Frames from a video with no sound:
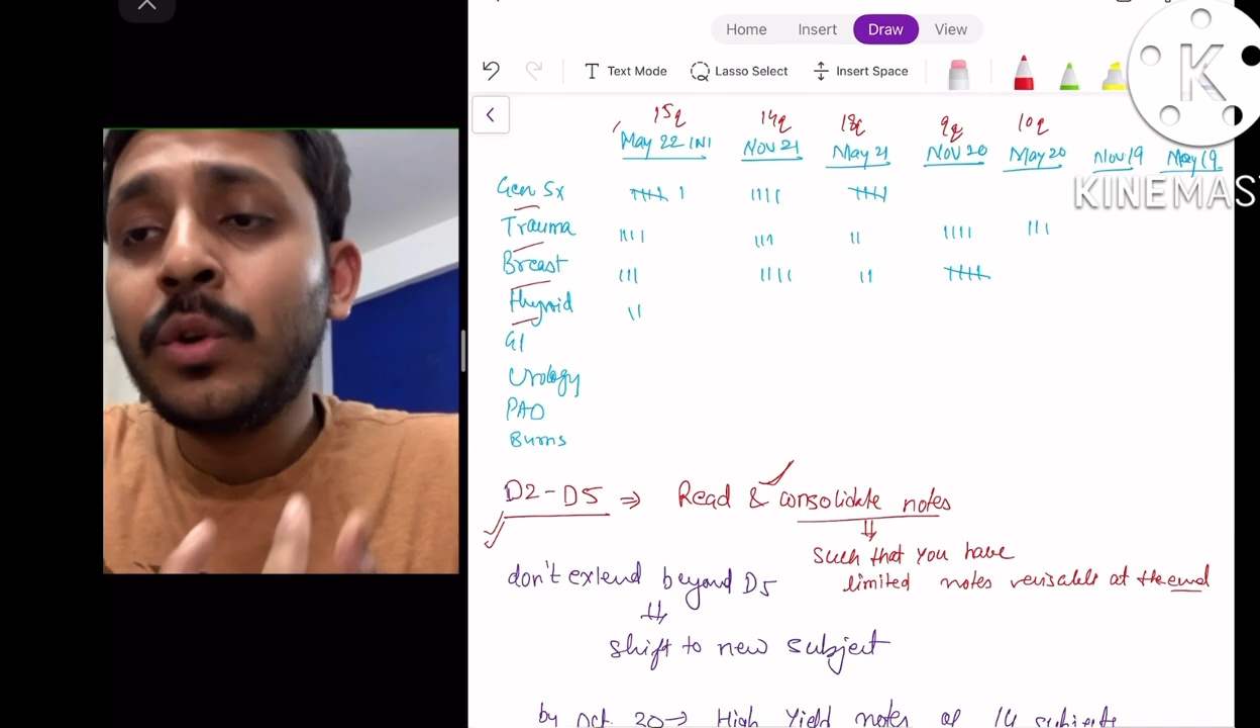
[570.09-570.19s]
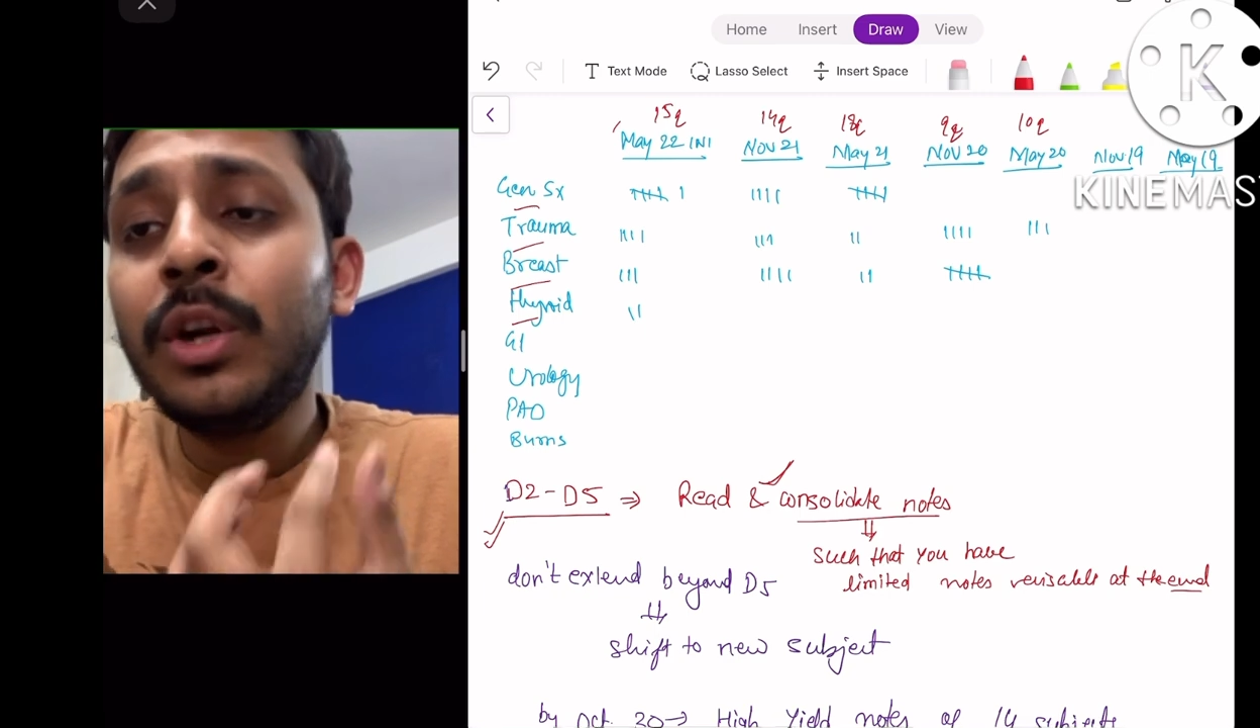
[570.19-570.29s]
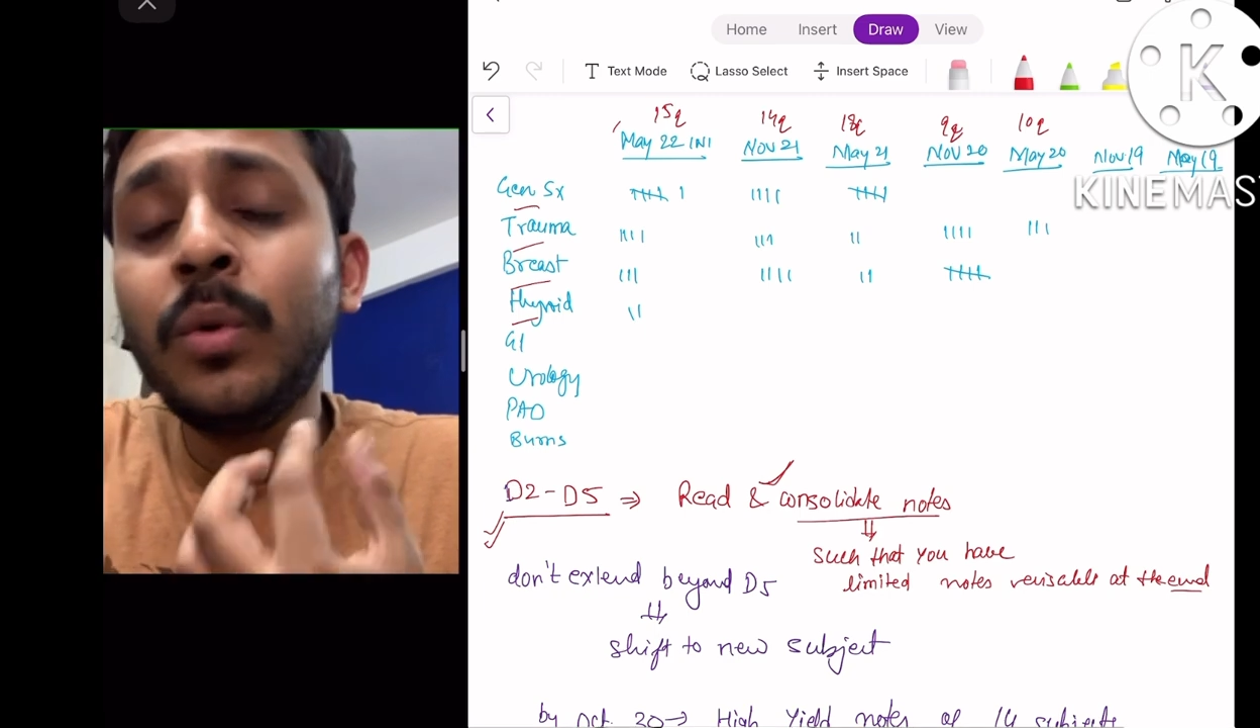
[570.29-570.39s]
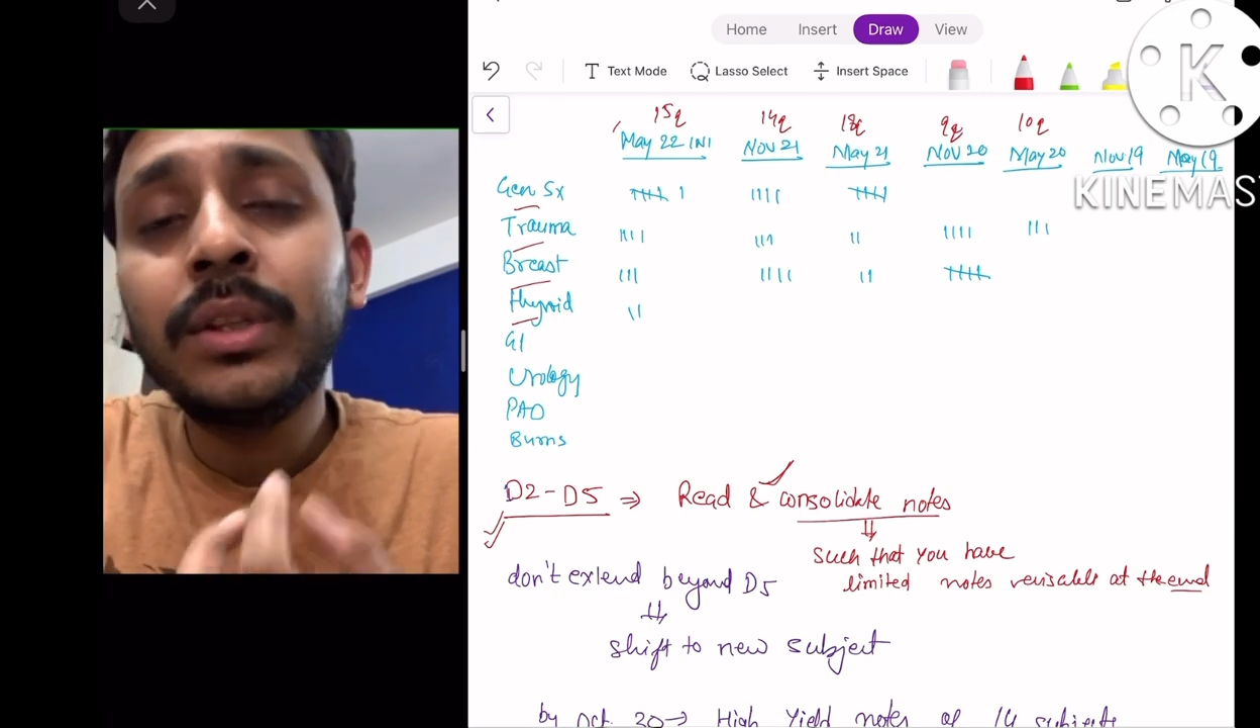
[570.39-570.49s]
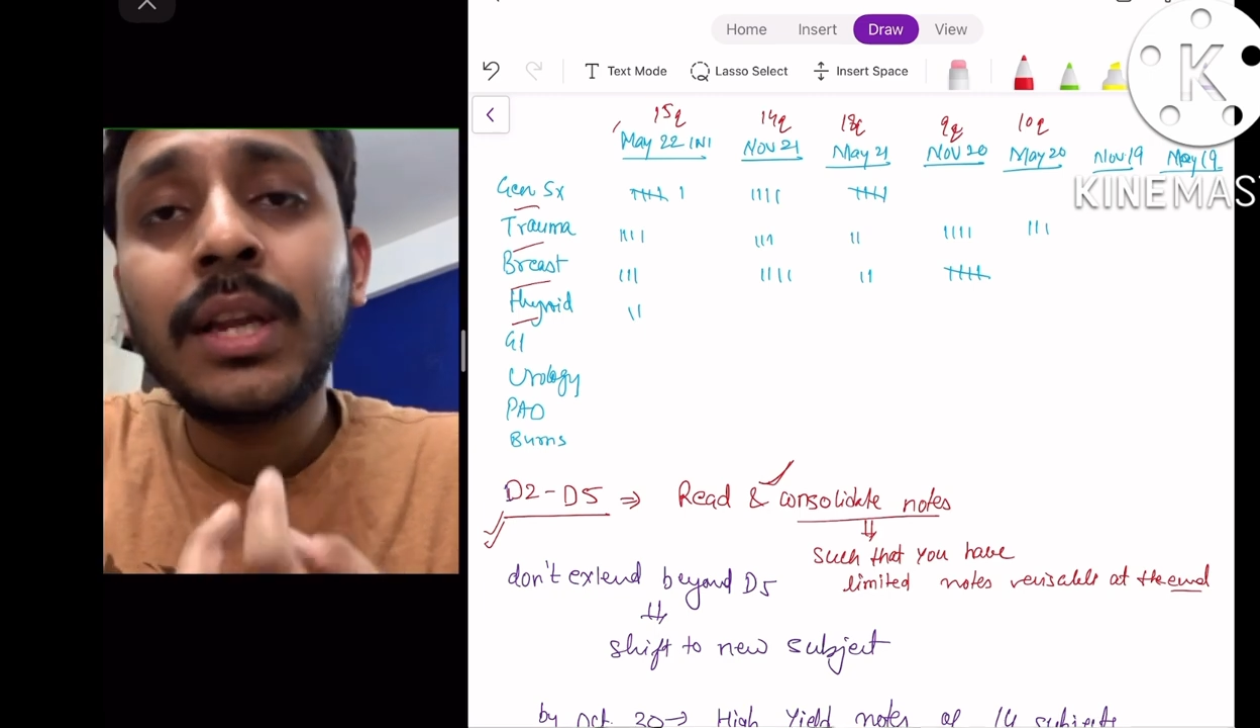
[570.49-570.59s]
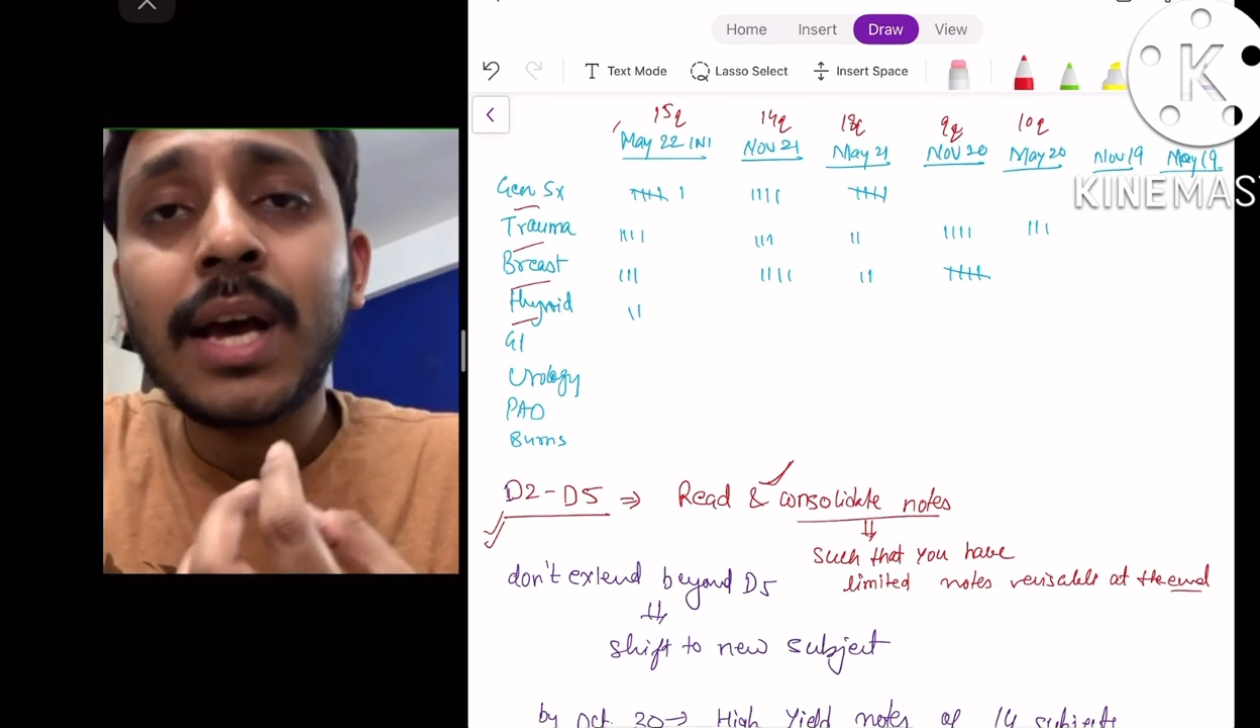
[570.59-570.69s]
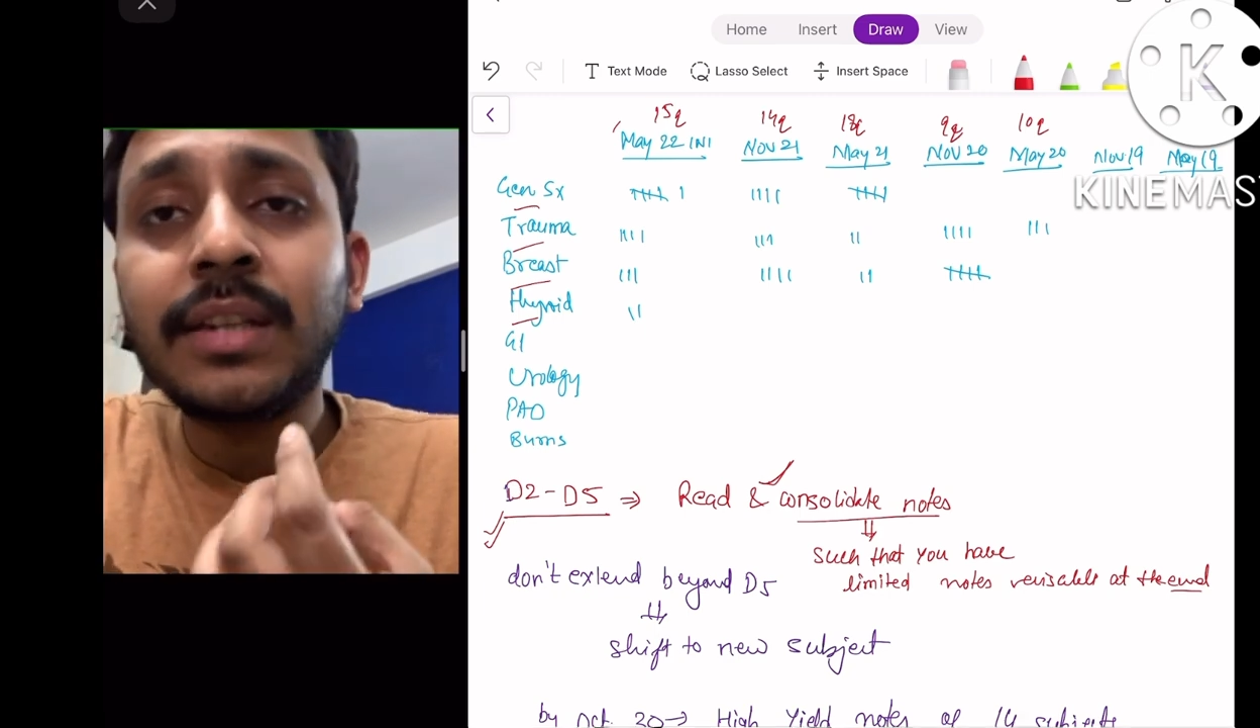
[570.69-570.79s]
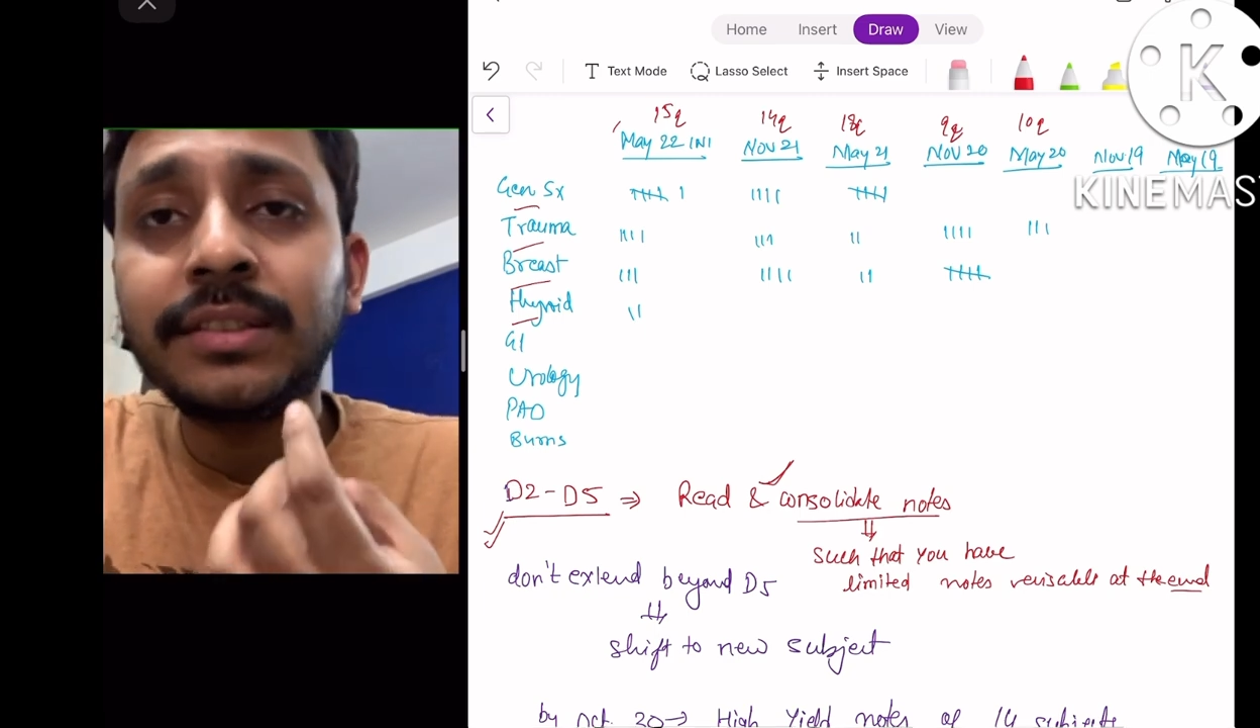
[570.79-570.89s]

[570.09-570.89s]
will do in the last